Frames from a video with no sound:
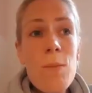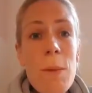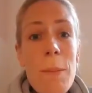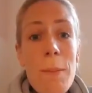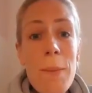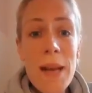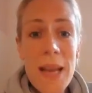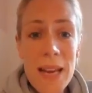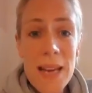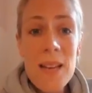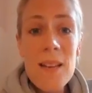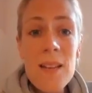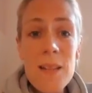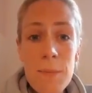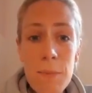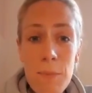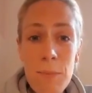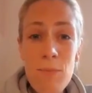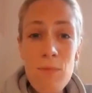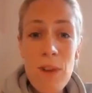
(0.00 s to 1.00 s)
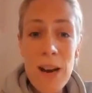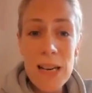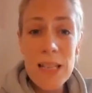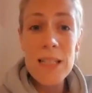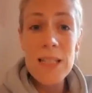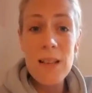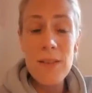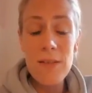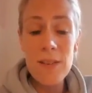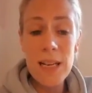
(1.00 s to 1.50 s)
appears
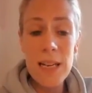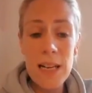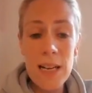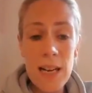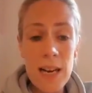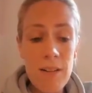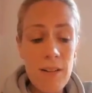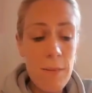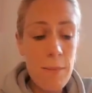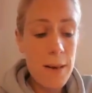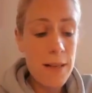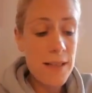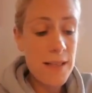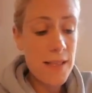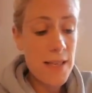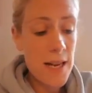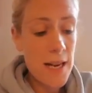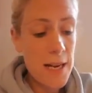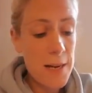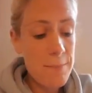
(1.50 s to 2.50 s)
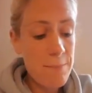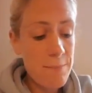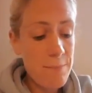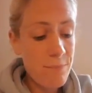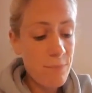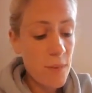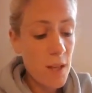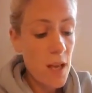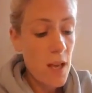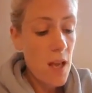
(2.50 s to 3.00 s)
relatively clear at bedtime.
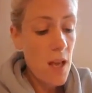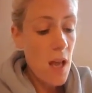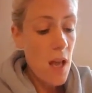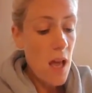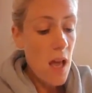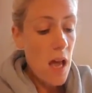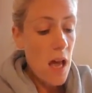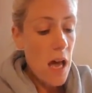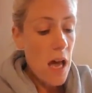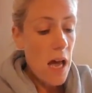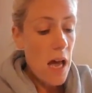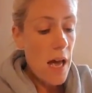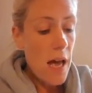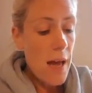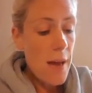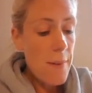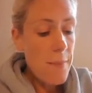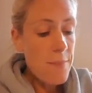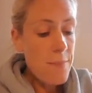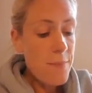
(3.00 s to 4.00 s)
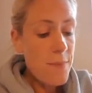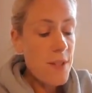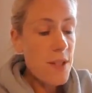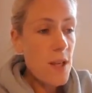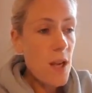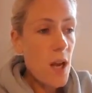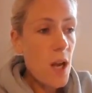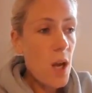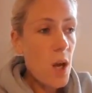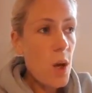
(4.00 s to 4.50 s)

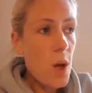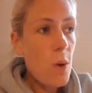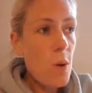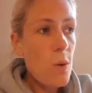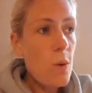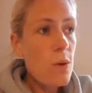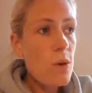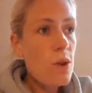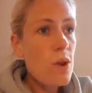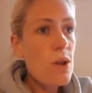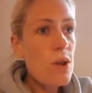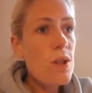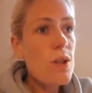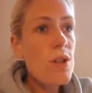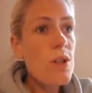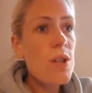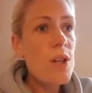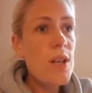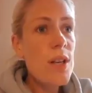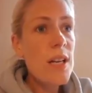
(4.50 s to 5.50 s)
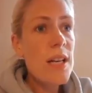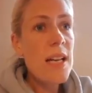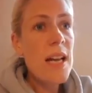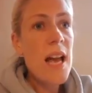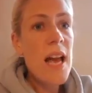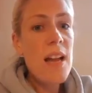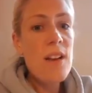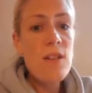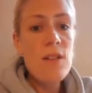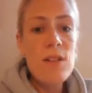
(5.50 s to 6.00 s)
So just
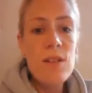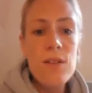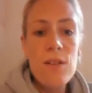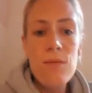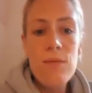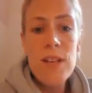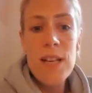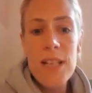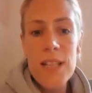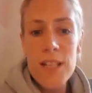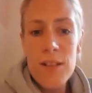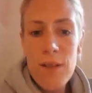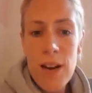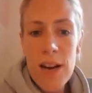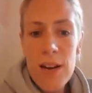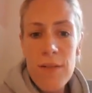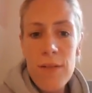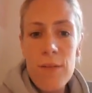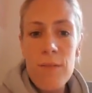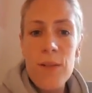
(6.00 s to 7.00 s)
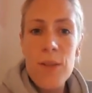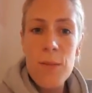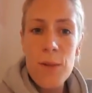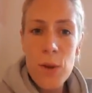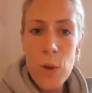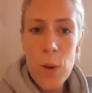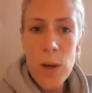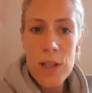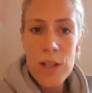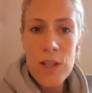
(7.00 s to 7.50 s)
to reiterate from some of
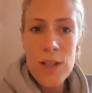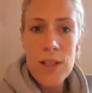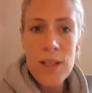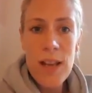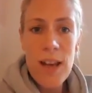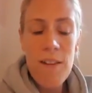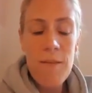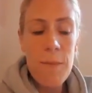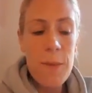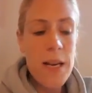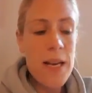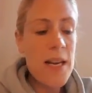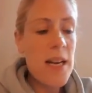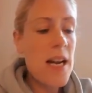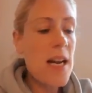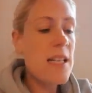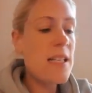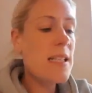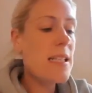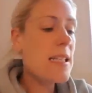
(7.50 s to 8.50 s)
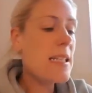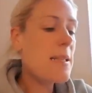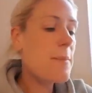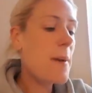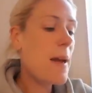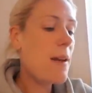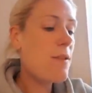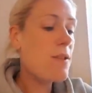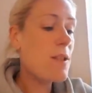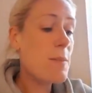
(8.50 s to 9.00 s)
the questions that have been asked, is
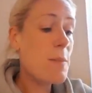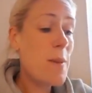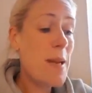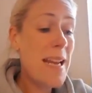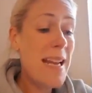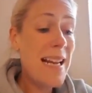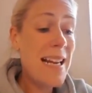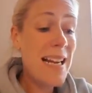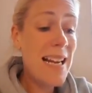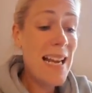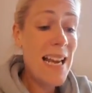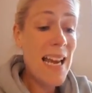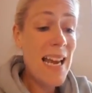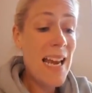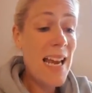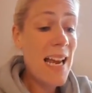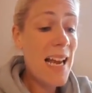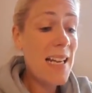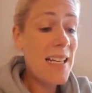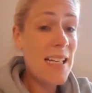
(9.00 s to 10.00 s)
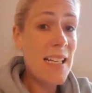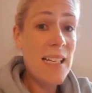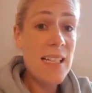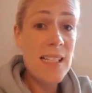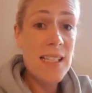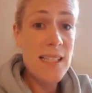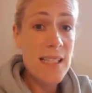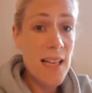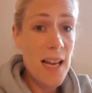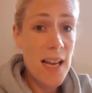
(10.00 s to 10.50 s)
about just be clear and
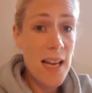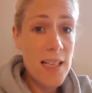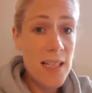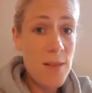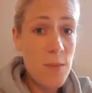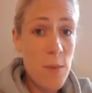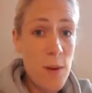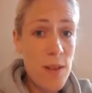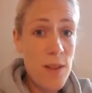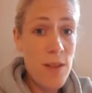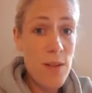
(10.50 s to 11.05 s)
concise with